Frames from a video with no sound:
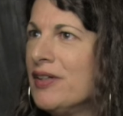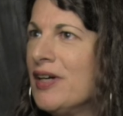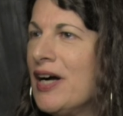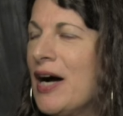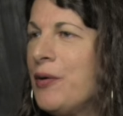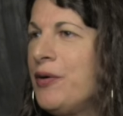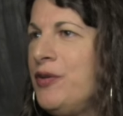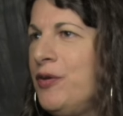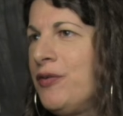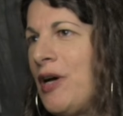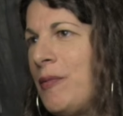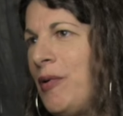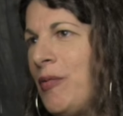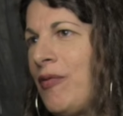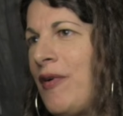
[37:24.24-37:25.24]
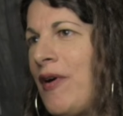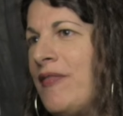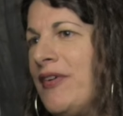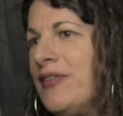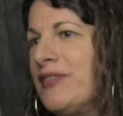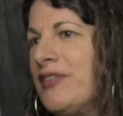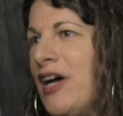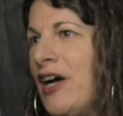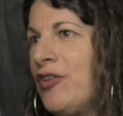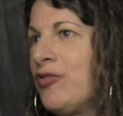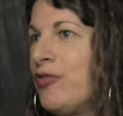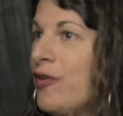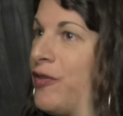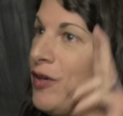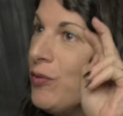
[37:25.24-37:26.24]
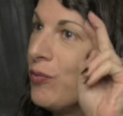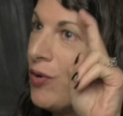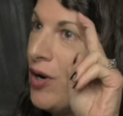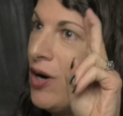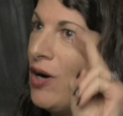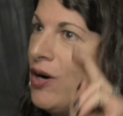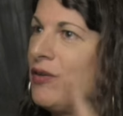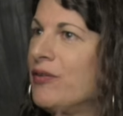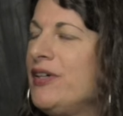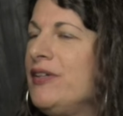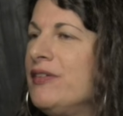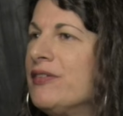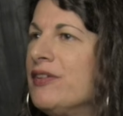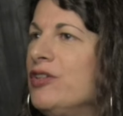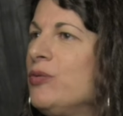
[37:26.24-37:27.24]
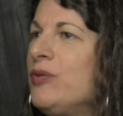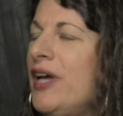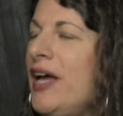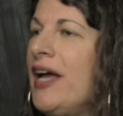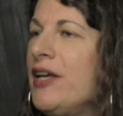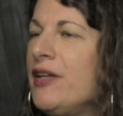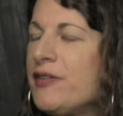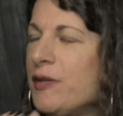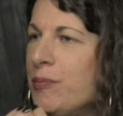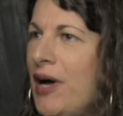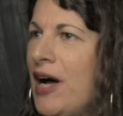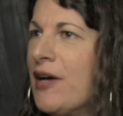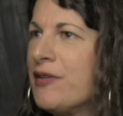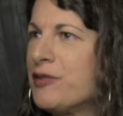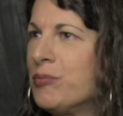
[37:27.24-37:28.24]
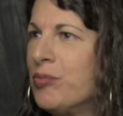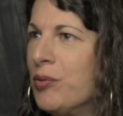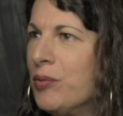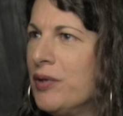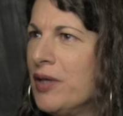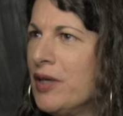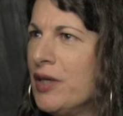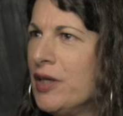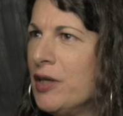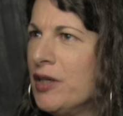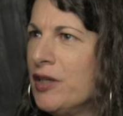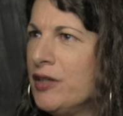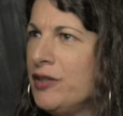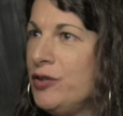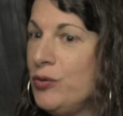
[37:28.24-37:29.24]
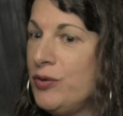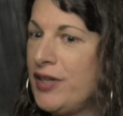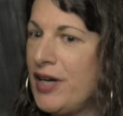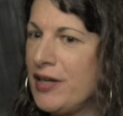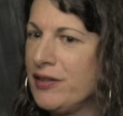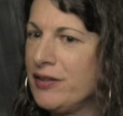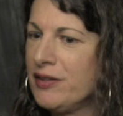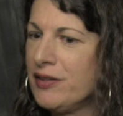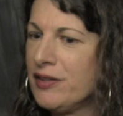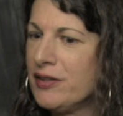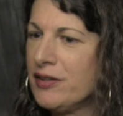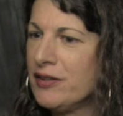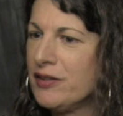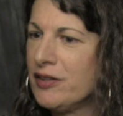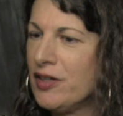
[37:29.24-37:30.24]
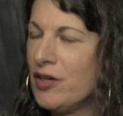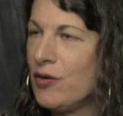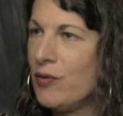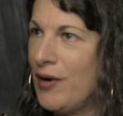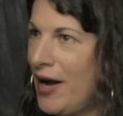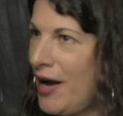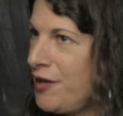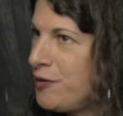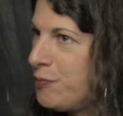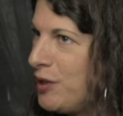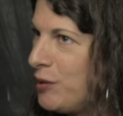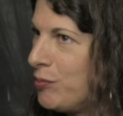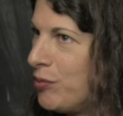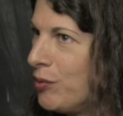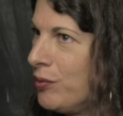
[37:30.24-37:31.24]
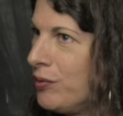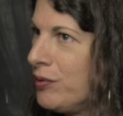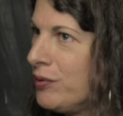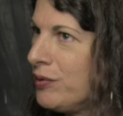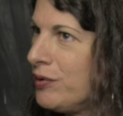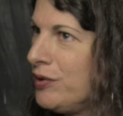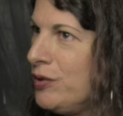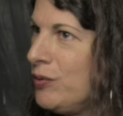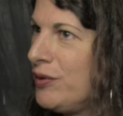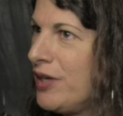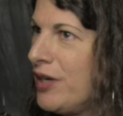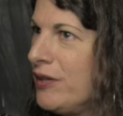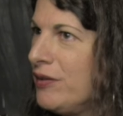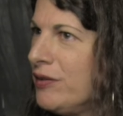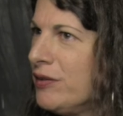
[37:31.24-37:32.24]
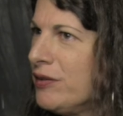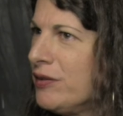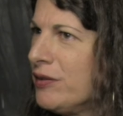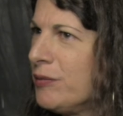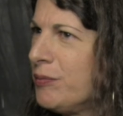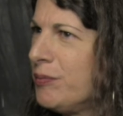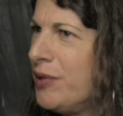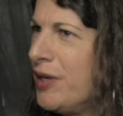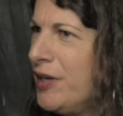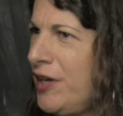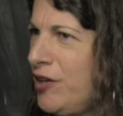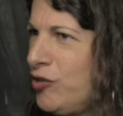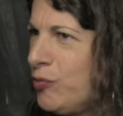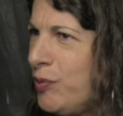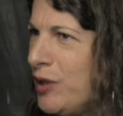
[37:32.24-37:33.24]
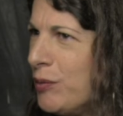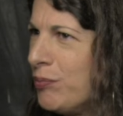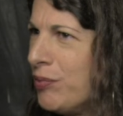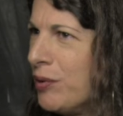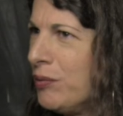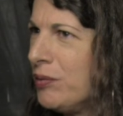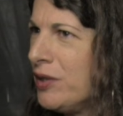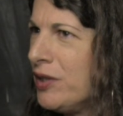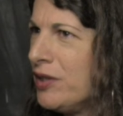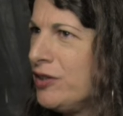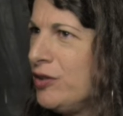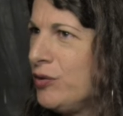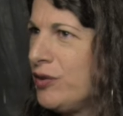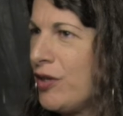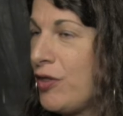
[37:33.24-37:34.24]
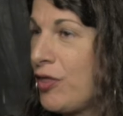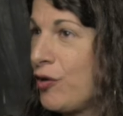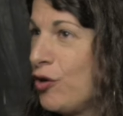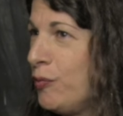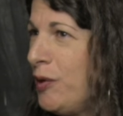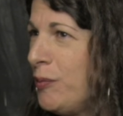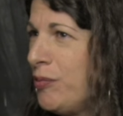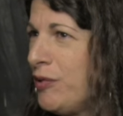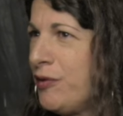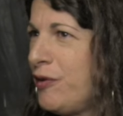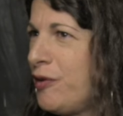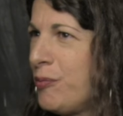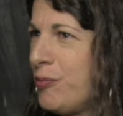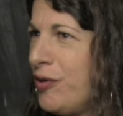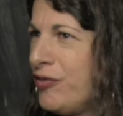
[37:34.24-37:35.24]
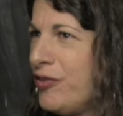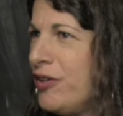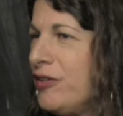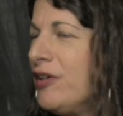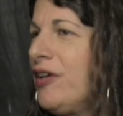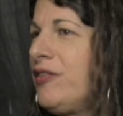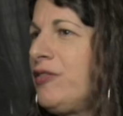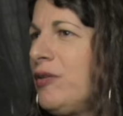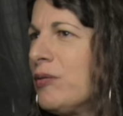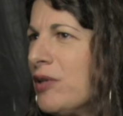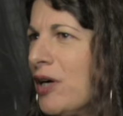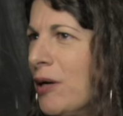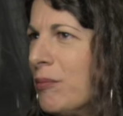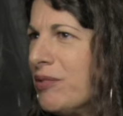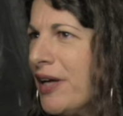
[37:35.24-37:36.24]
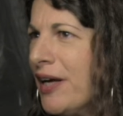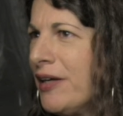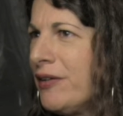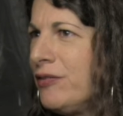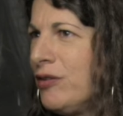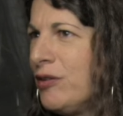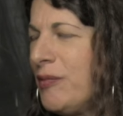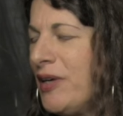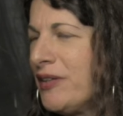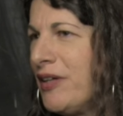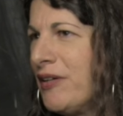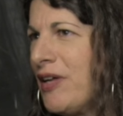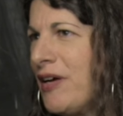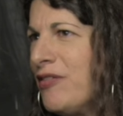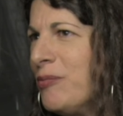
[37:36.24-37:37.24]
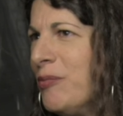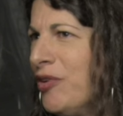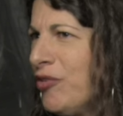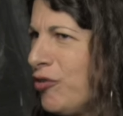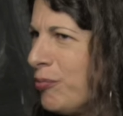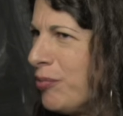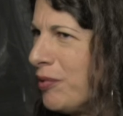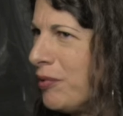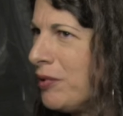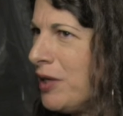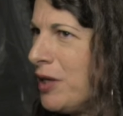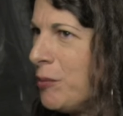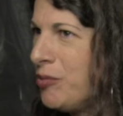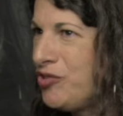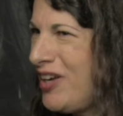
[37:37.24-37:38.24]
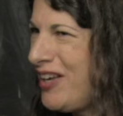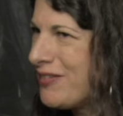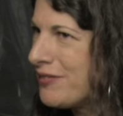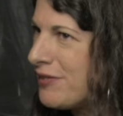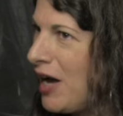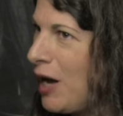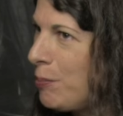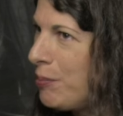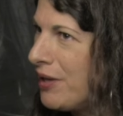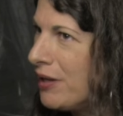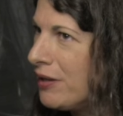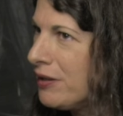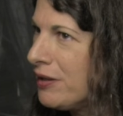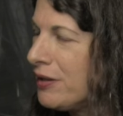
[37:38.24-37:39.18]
how can you stop people from having sex for the wrong reason? You can't, it's impossible. You can harass people, you can punish people, you can throw people into the prison industrial complex, you can make their lives miserable, but you can't stop it.